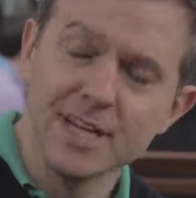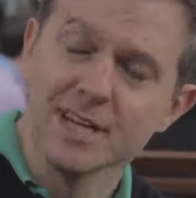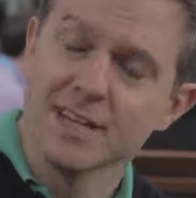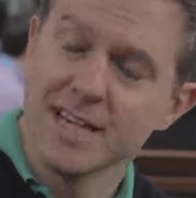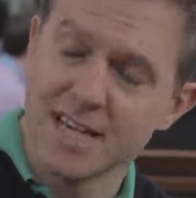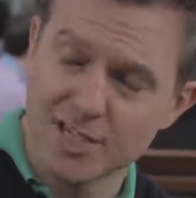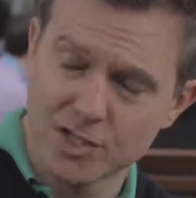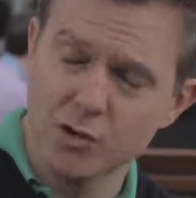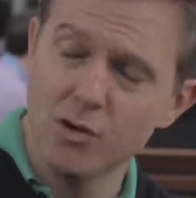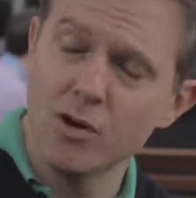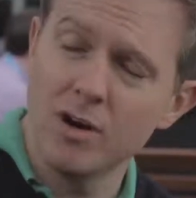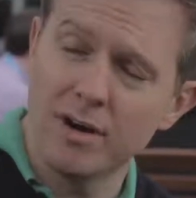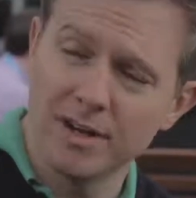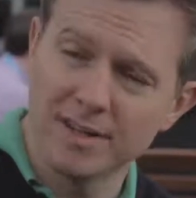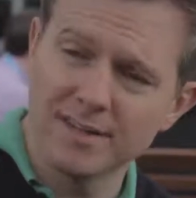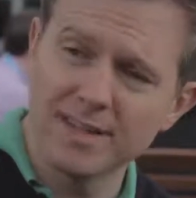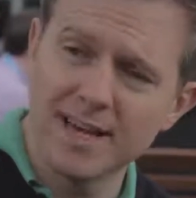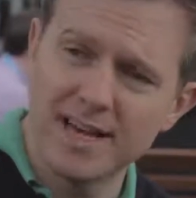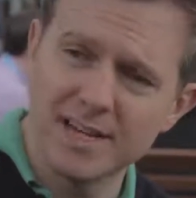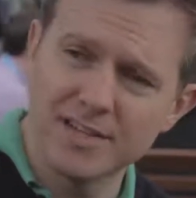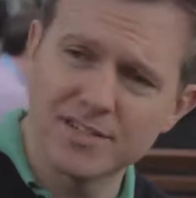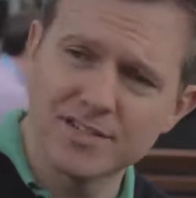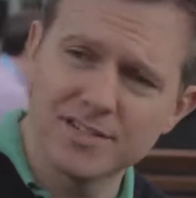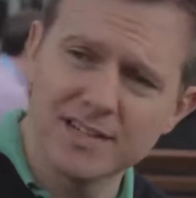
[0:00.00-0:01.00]
Yes, there are.
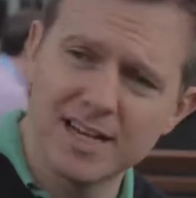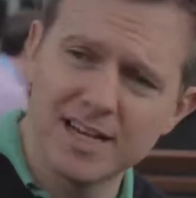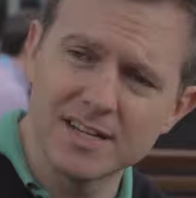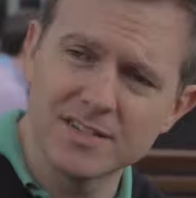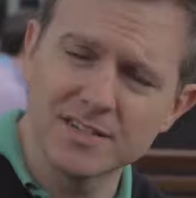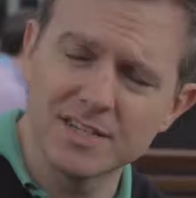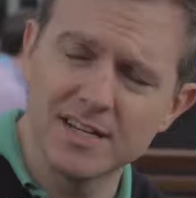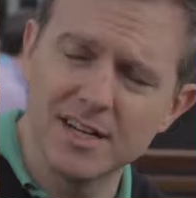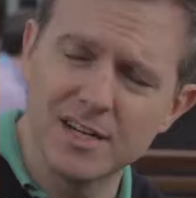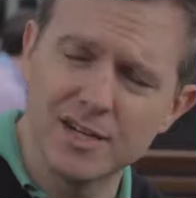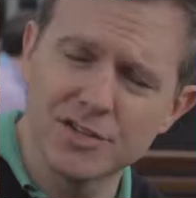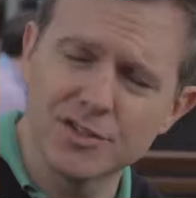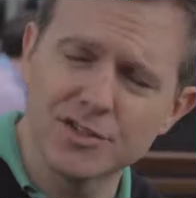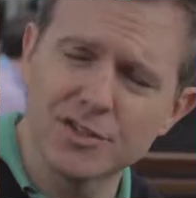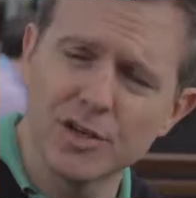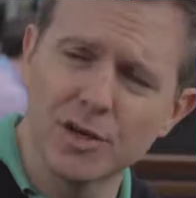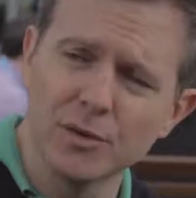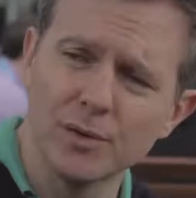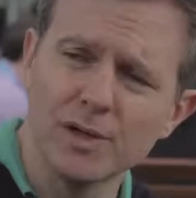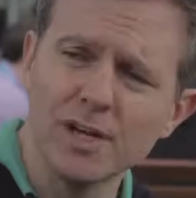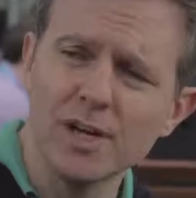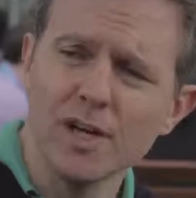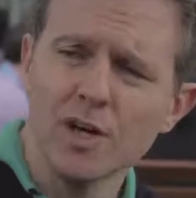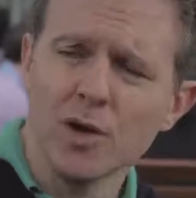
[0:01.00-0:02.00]
Yes, yes. Uh,
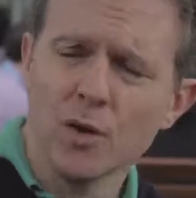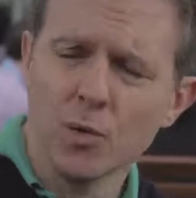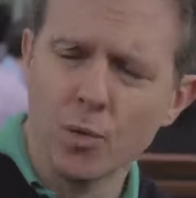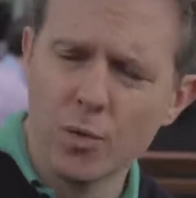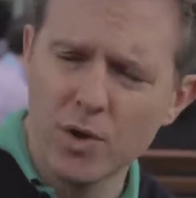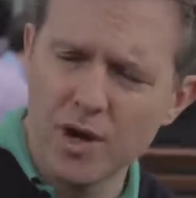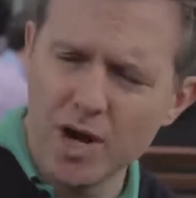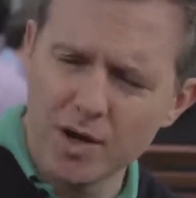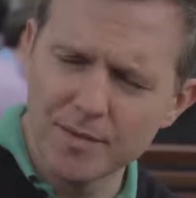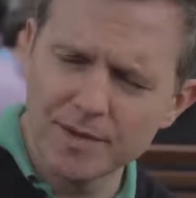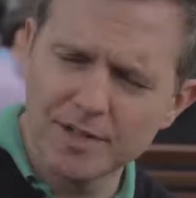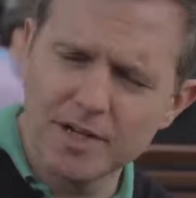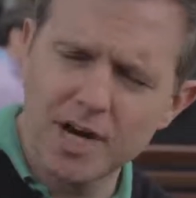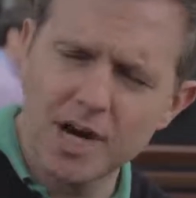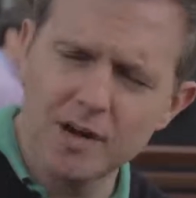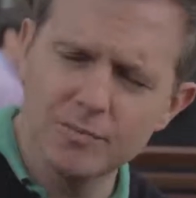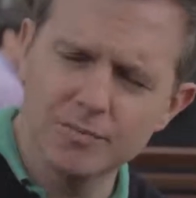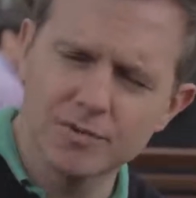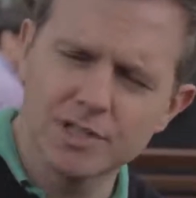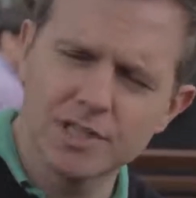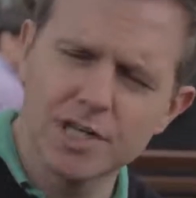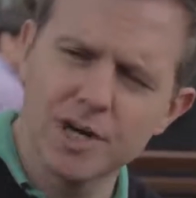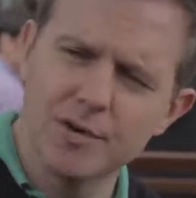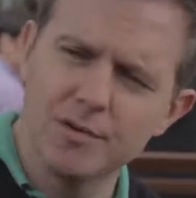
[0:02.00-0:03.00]
so we are
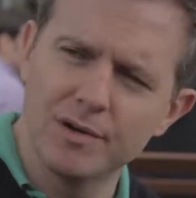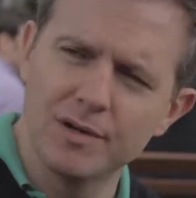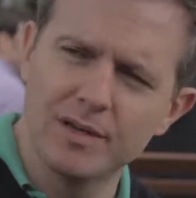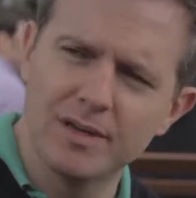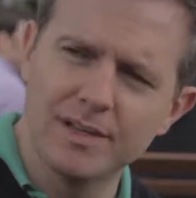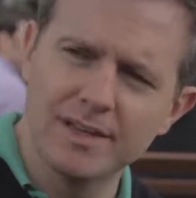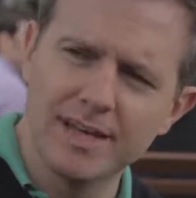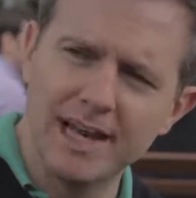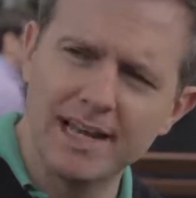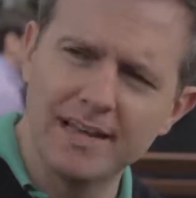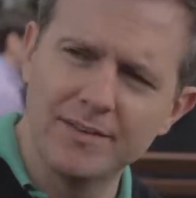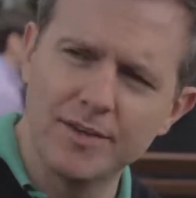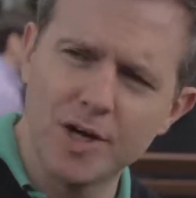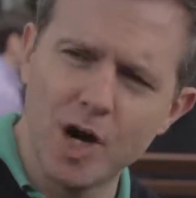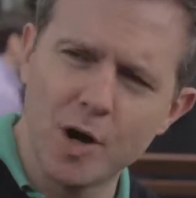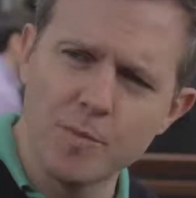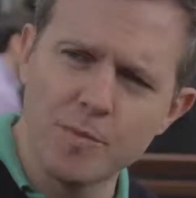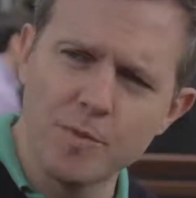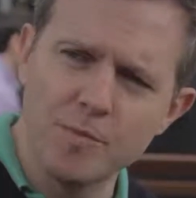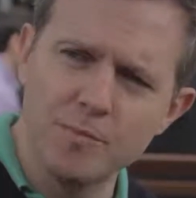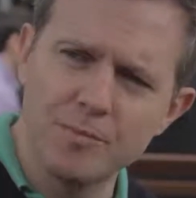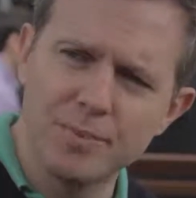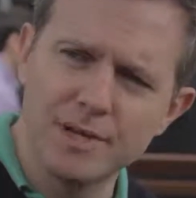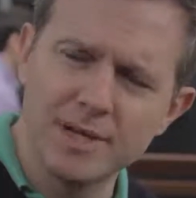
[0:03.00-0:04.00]
currently in
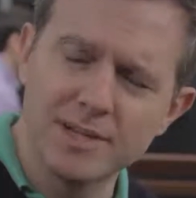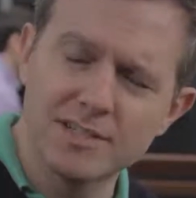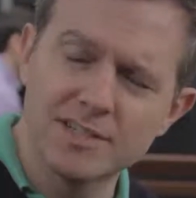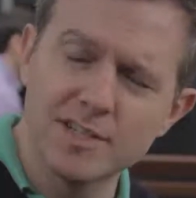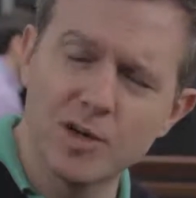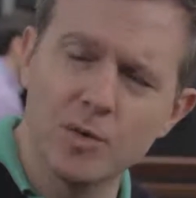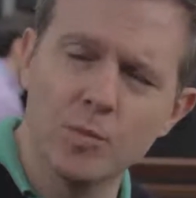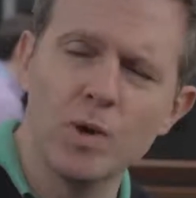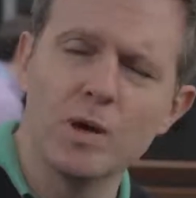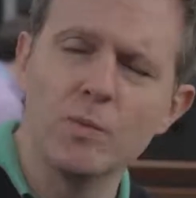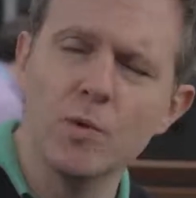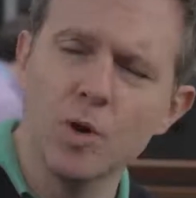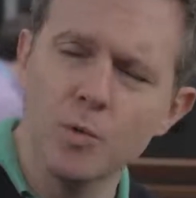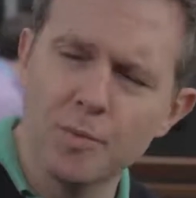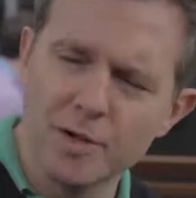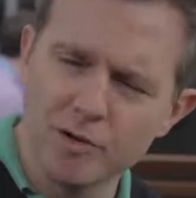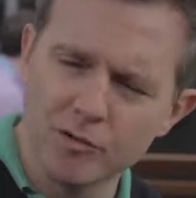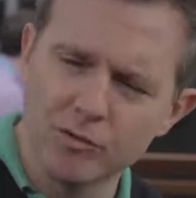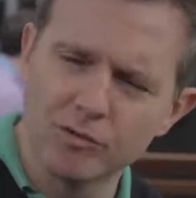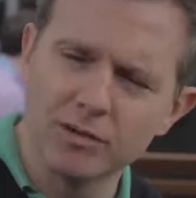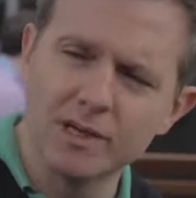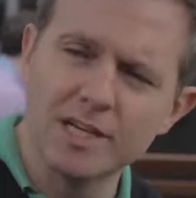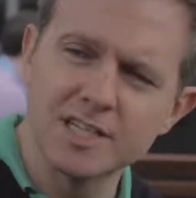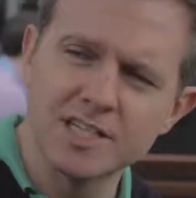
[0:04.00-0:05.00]
open beta. We will be
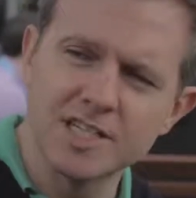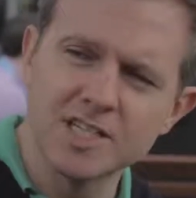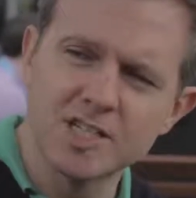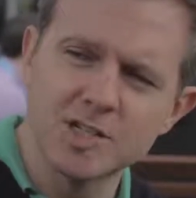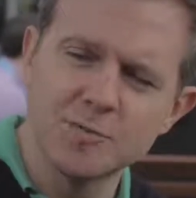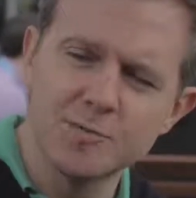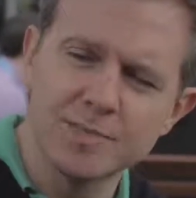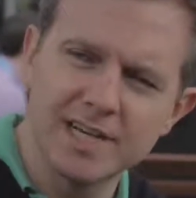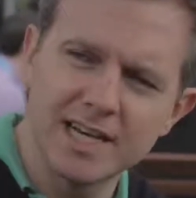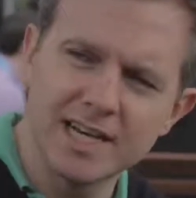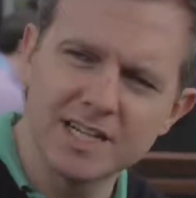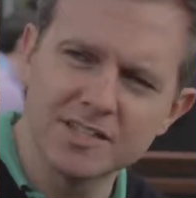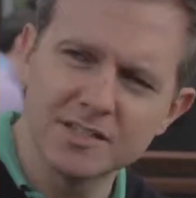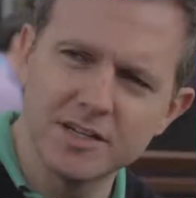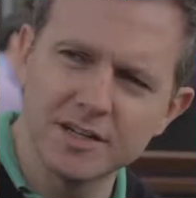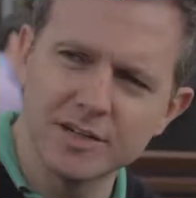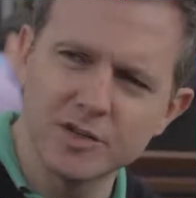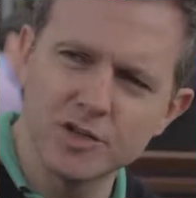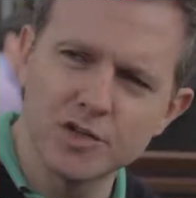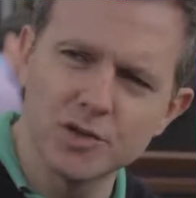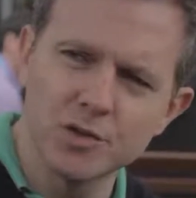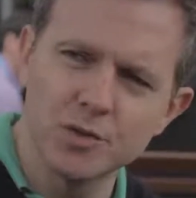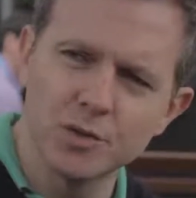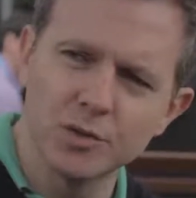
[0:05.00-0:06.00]
releasing some case
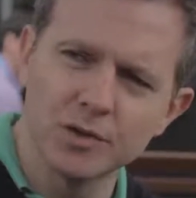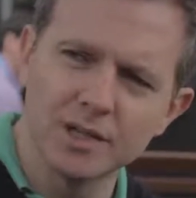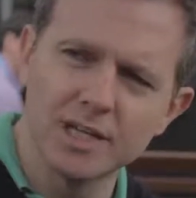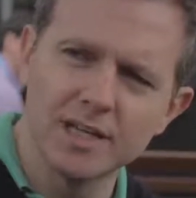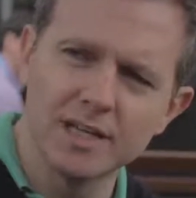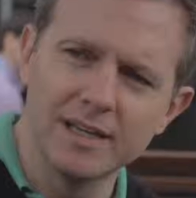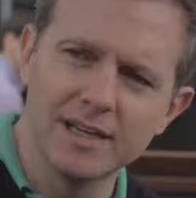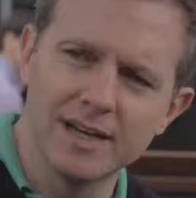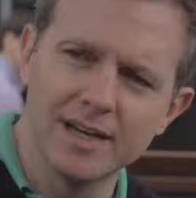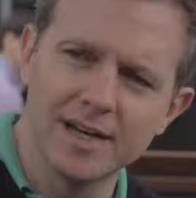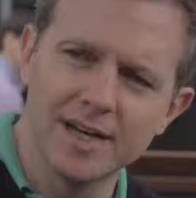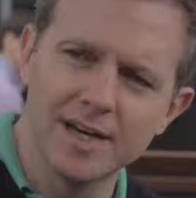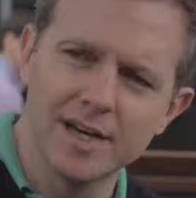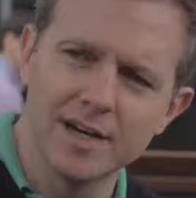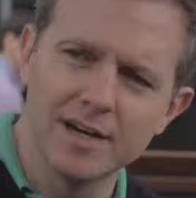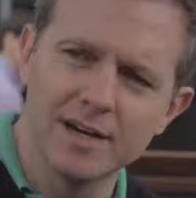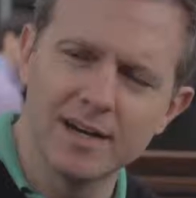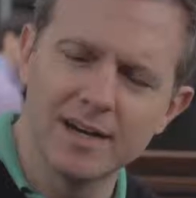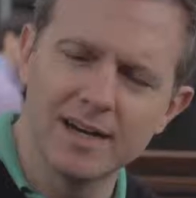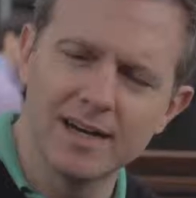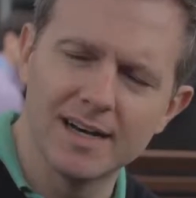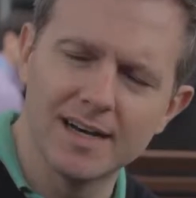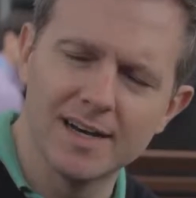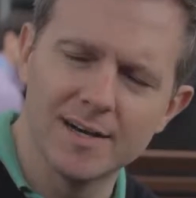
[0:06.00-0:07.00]
studies shortly
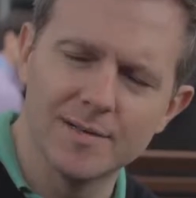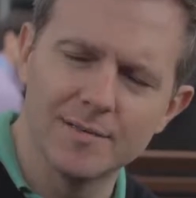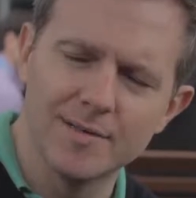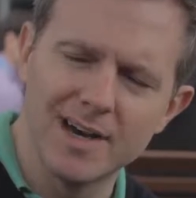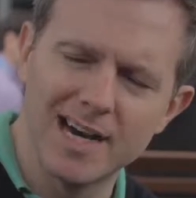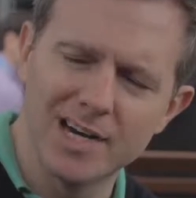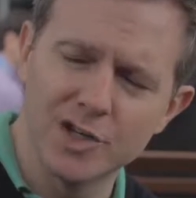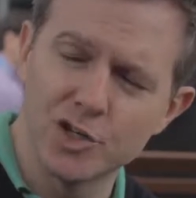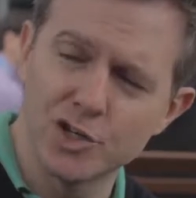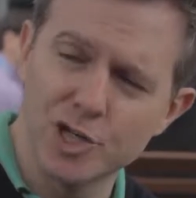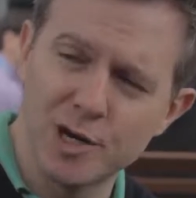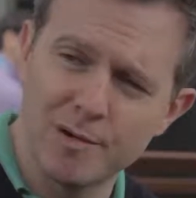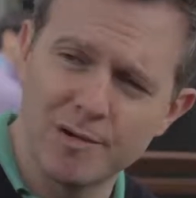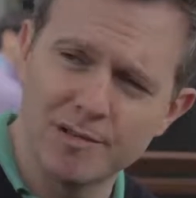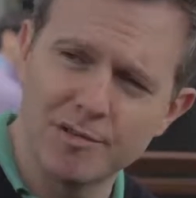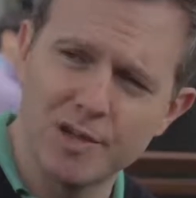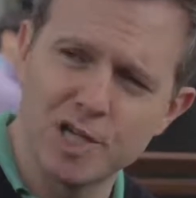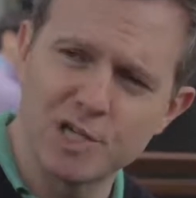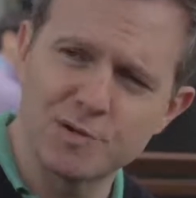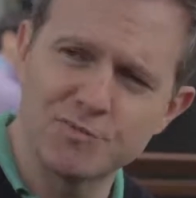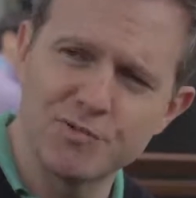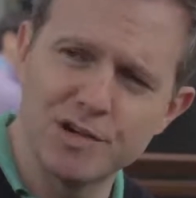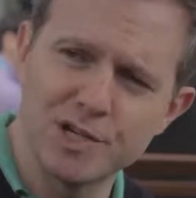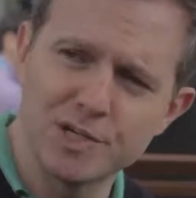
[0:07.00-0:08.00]
uh, um, and sharing
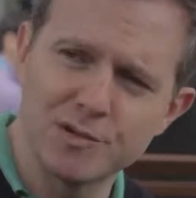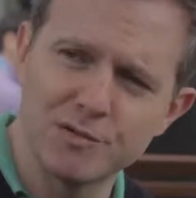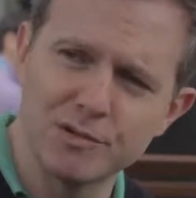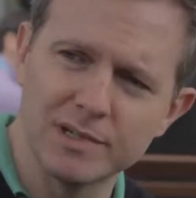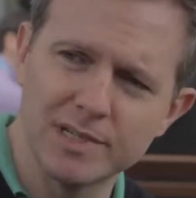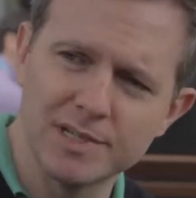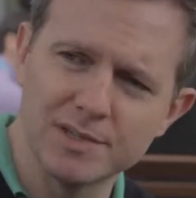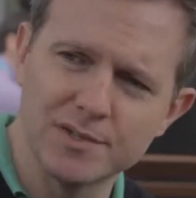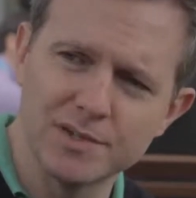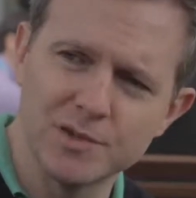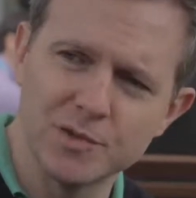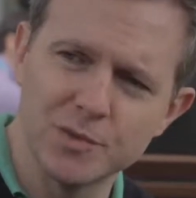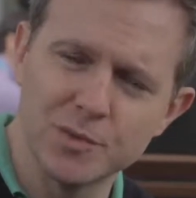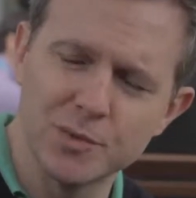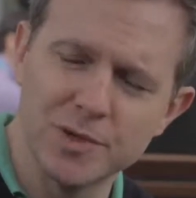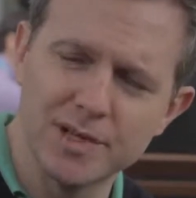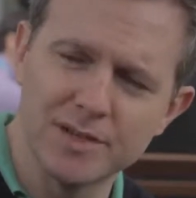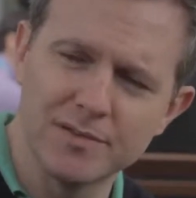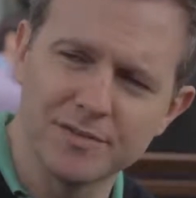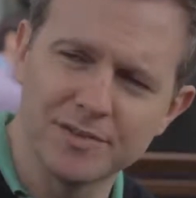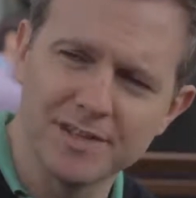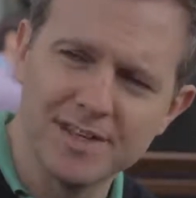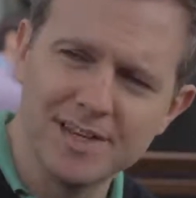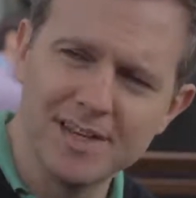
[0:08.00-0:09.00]
those press releases
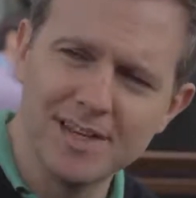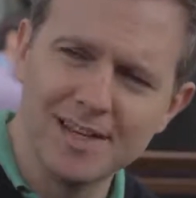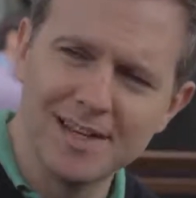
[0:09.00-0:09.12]
with